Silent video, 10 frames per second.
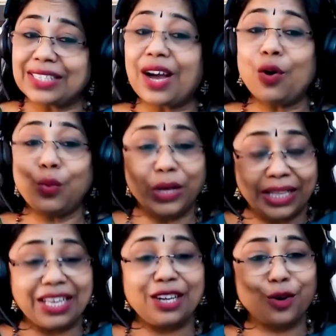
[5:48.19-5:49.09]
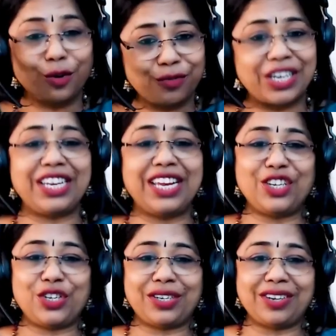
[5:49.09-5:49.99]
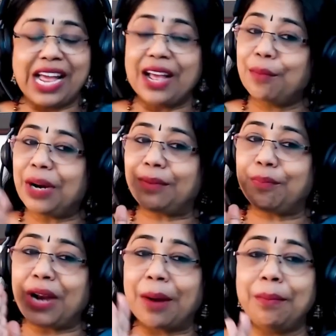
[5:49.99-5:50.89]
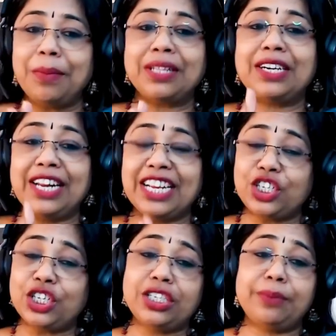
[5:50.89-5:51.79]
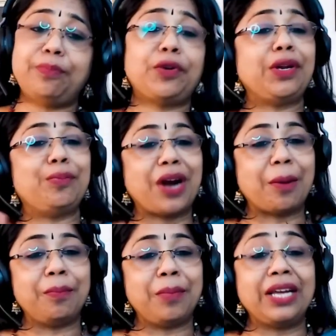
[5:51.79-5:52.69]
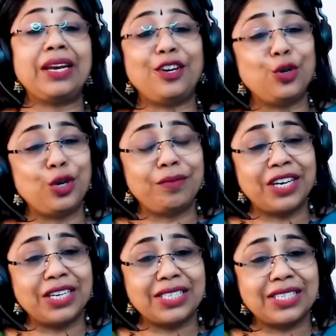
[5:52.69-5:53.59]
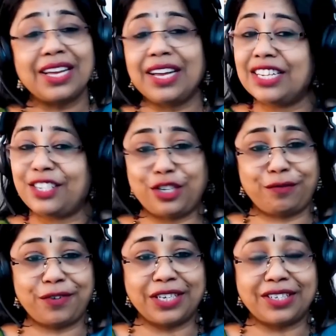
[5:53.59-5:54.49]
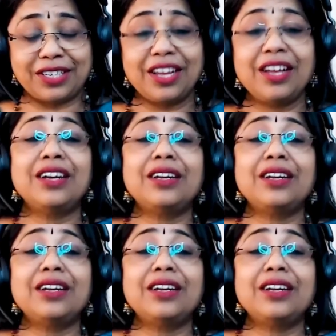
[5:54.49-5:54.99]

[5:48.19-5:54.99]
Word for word: that's how we think of creation but brahman the relationship between brahman and universe is different